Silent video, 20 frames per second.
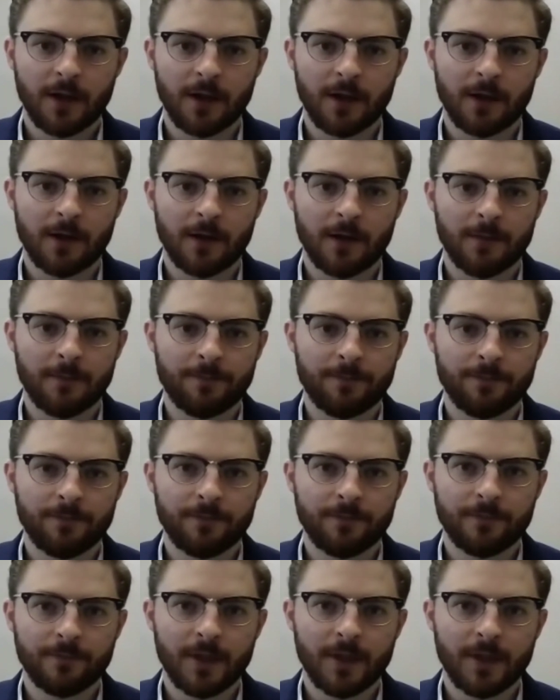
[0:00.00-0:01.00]
Um,
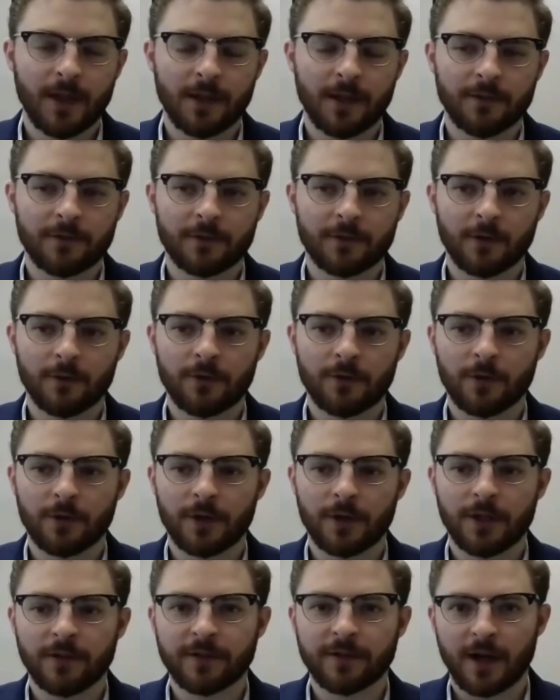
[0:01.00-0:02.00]
and so they're
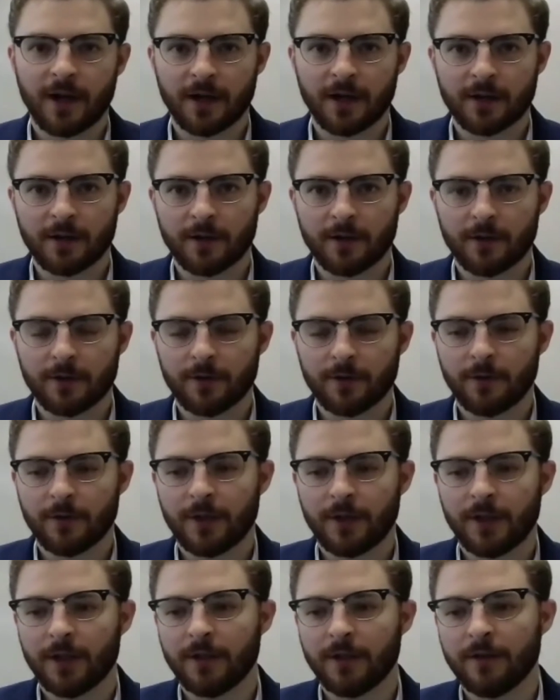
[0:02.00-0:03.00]
in DACA, they're
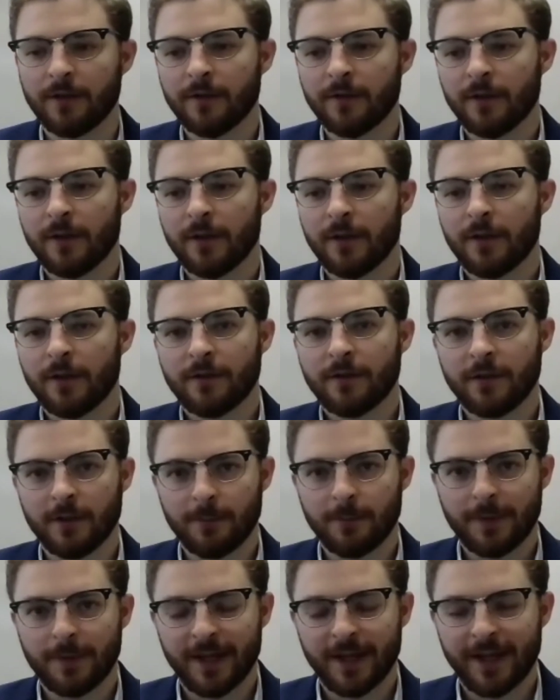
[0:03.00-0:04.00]
in
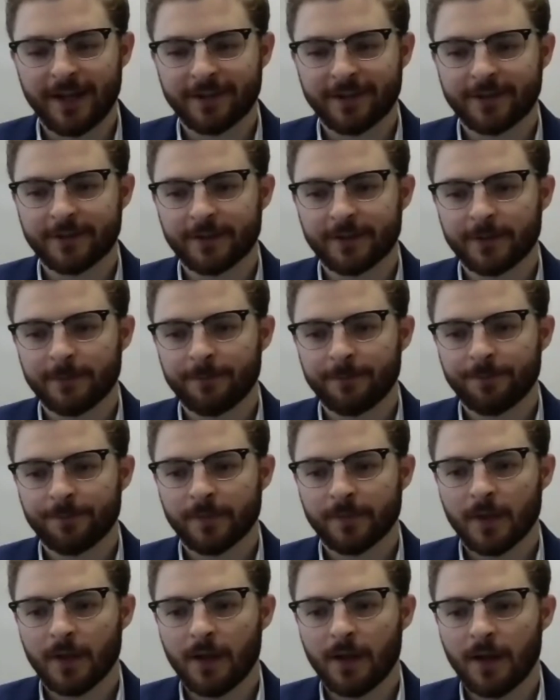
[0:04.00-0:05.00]
T P S,
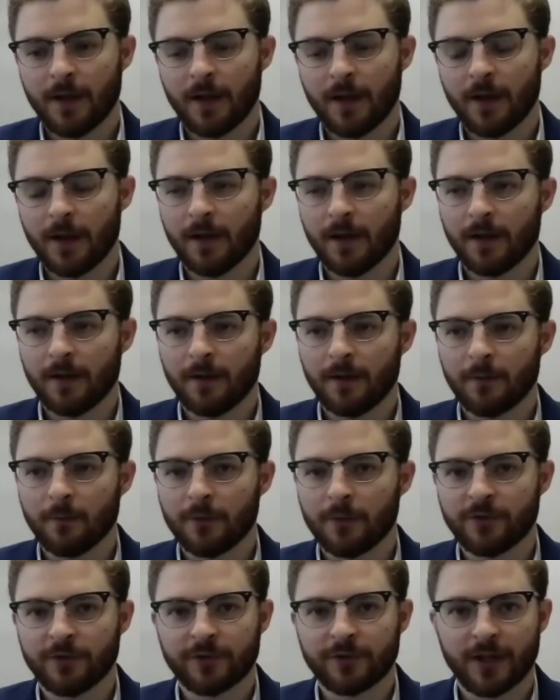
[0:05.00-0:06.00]
uh,
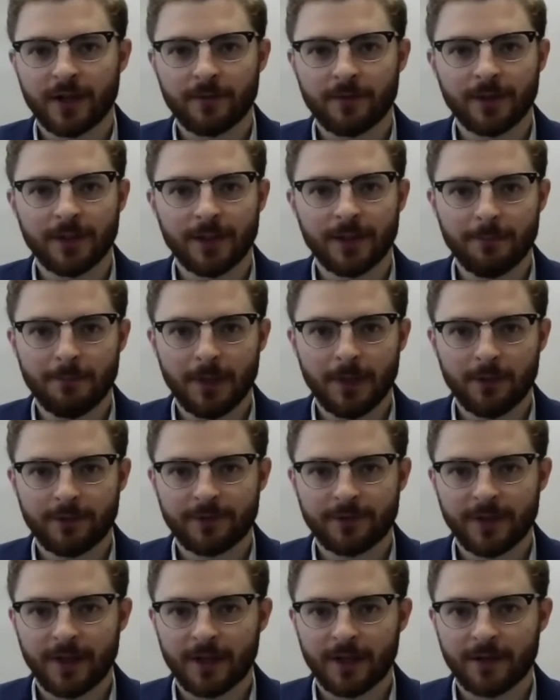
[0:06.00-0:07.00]
which is kind of a limbo
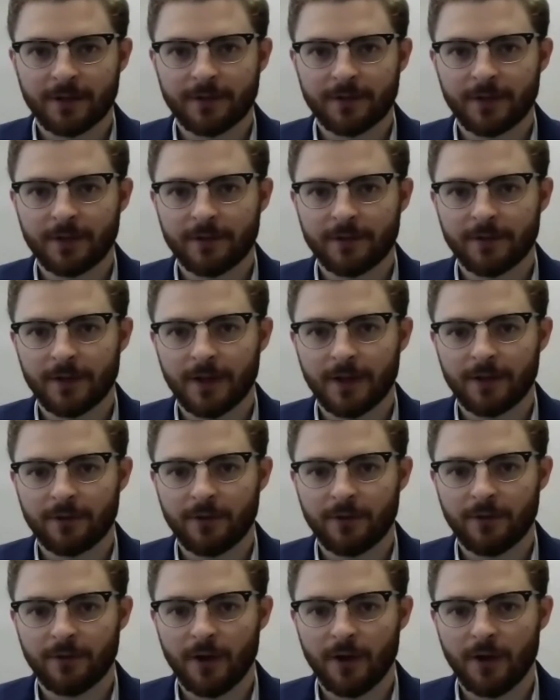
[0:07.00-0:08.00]
status, as,
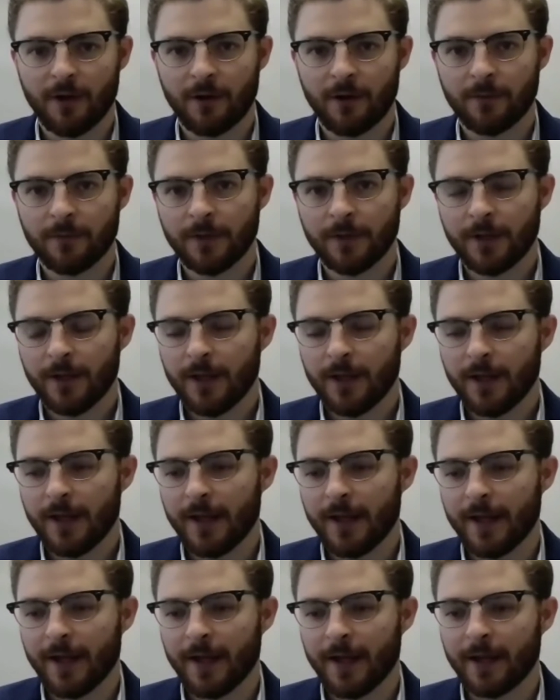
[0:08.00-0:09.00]
as you know.
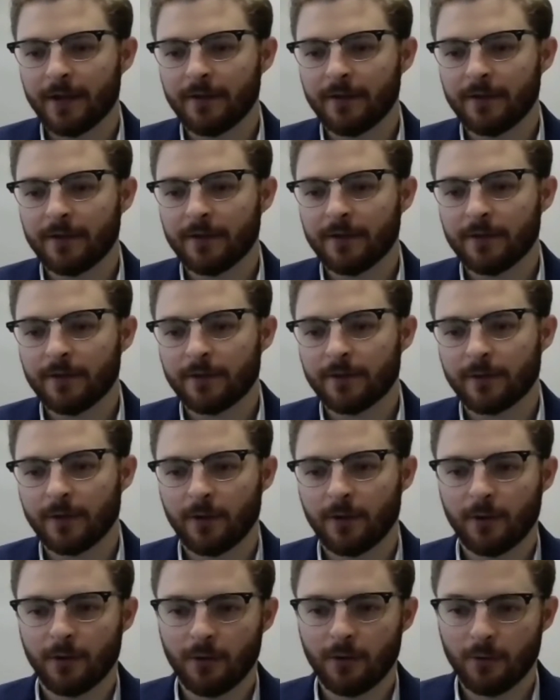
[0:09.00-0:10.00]
And
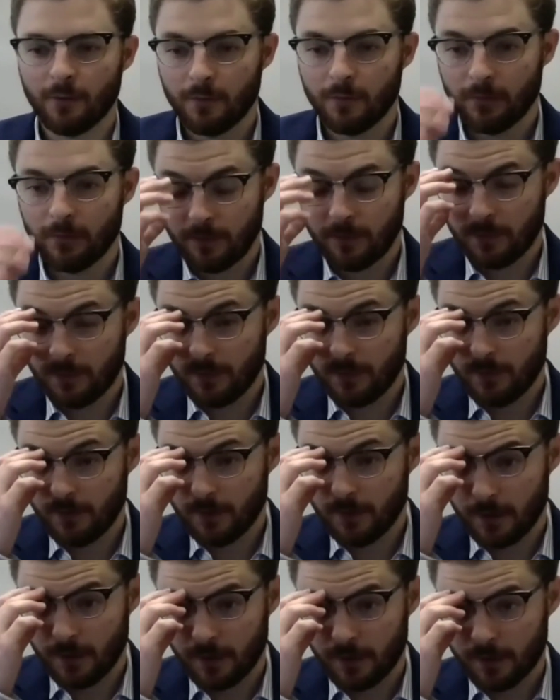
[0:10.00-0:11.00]
so
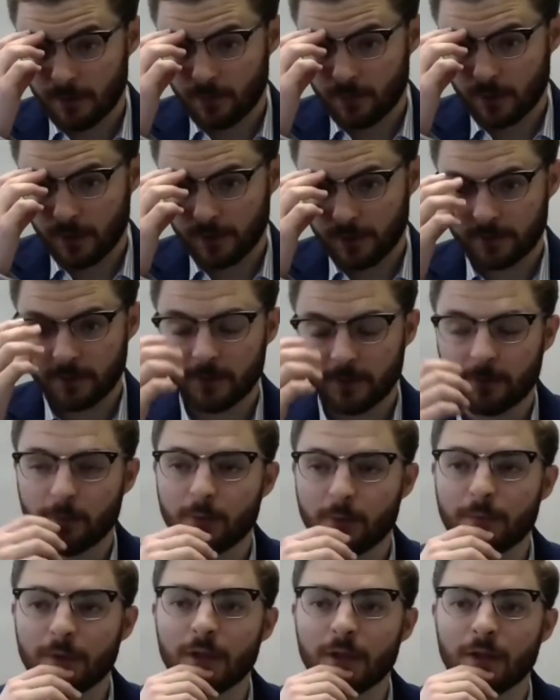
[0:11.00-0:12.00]
the, the process
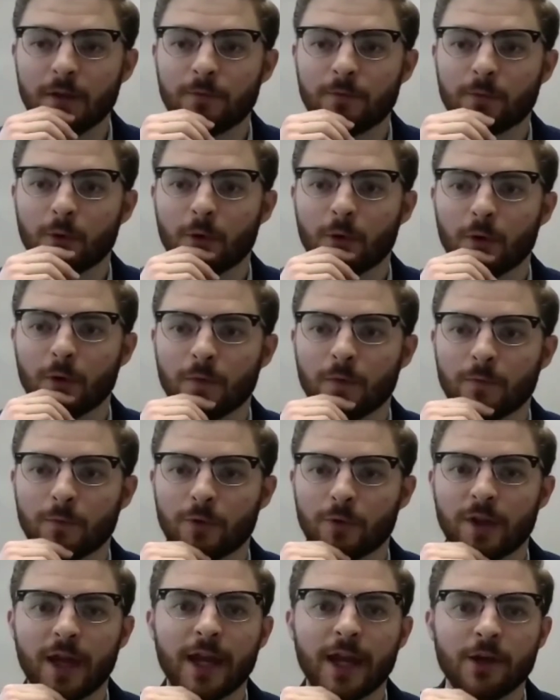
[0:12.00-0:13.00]
would be for,
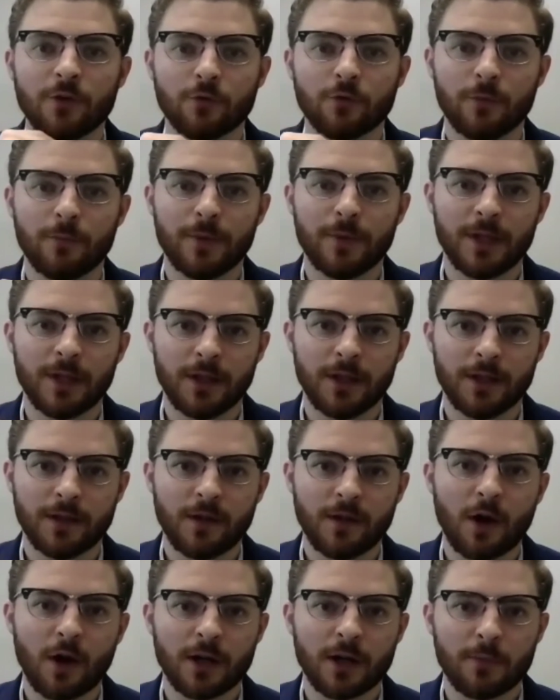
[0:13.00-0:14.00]
for the H one
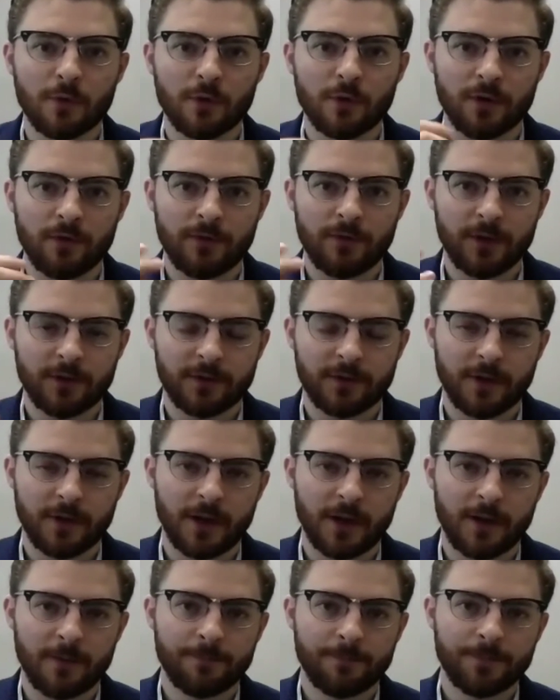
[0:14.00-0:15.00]
B non-immigrant
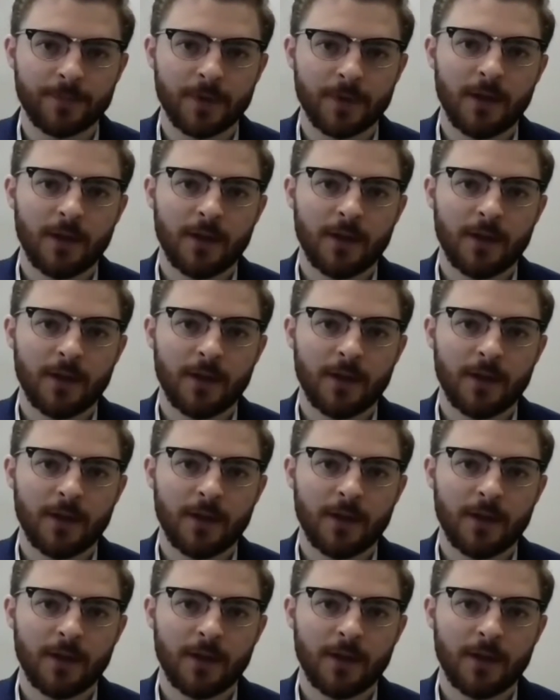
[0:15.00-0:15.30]
visa